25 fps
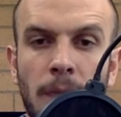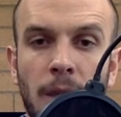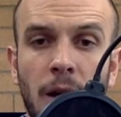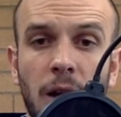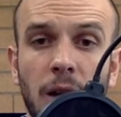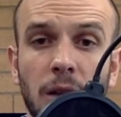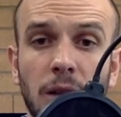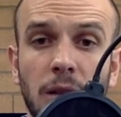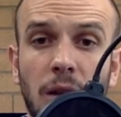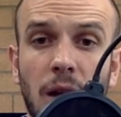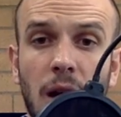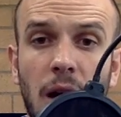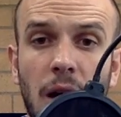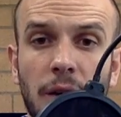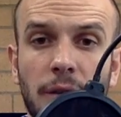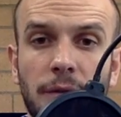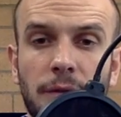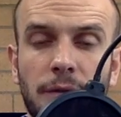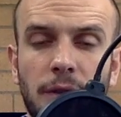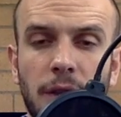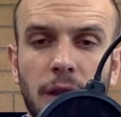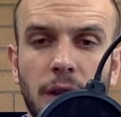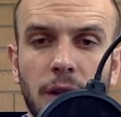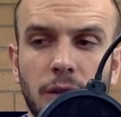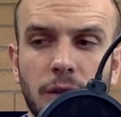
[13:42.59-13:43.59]
a lot of
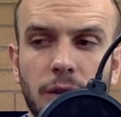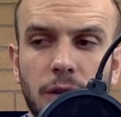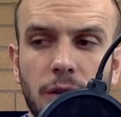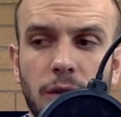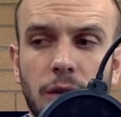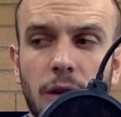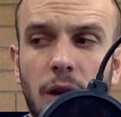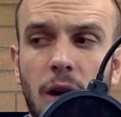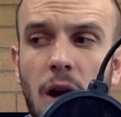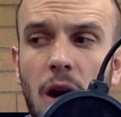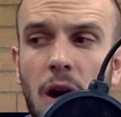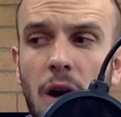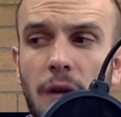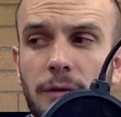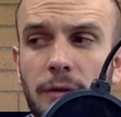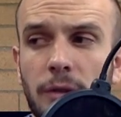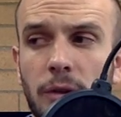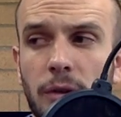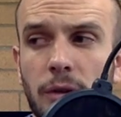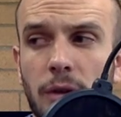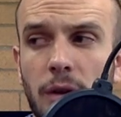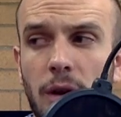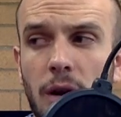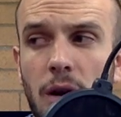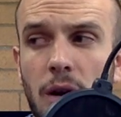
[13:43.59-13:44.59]
things that are
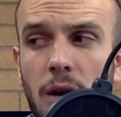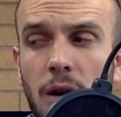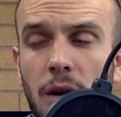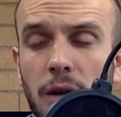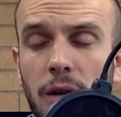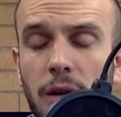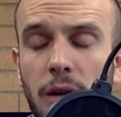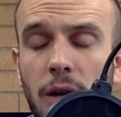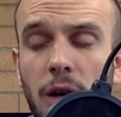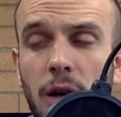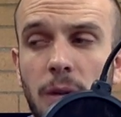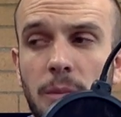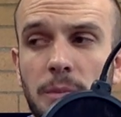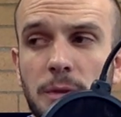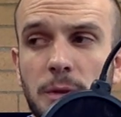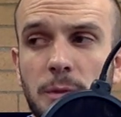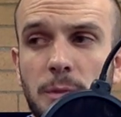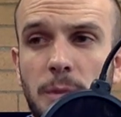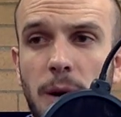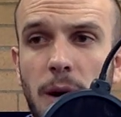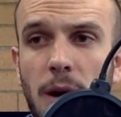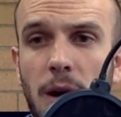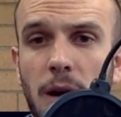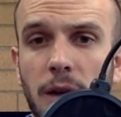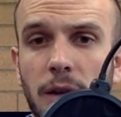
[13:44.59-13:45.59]
offered on
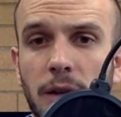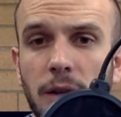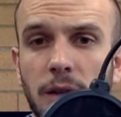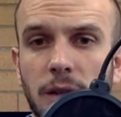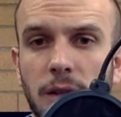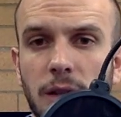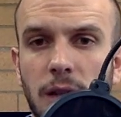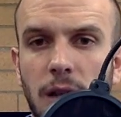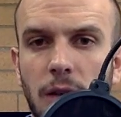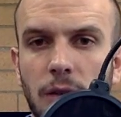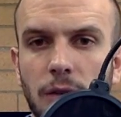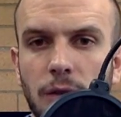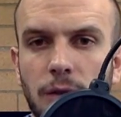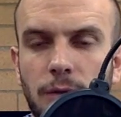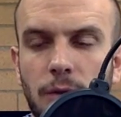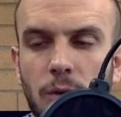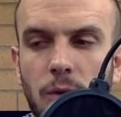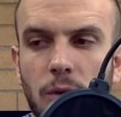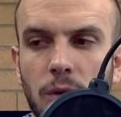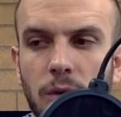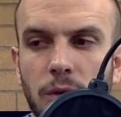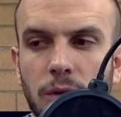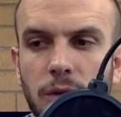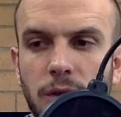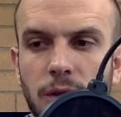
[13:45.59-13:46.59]
HubSpot and
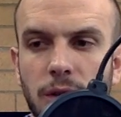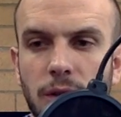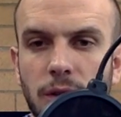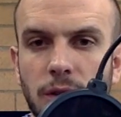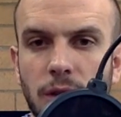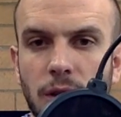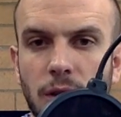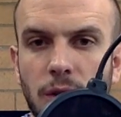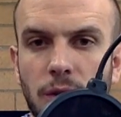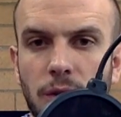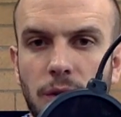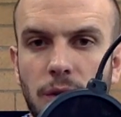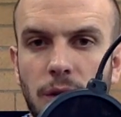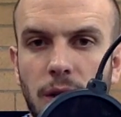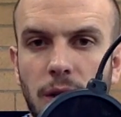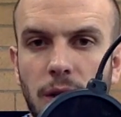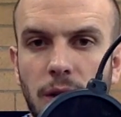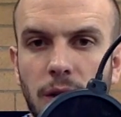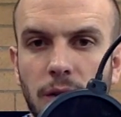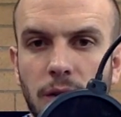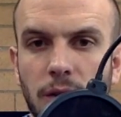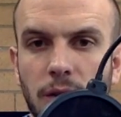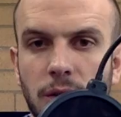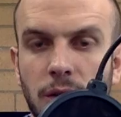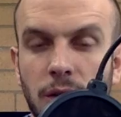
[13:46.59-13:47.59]
Salesforce and these other
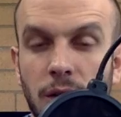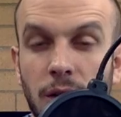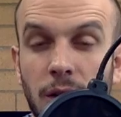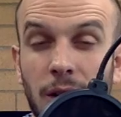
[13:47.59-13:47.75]
things